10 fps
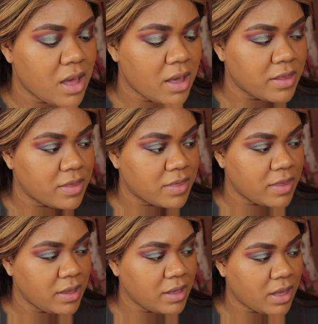I
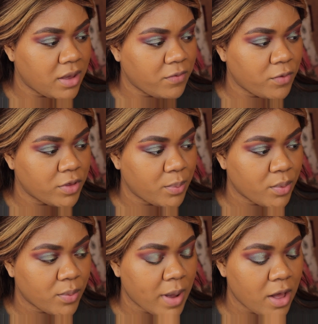think for the
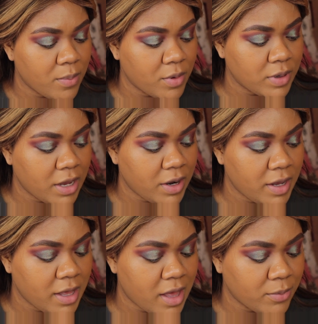brow bone area,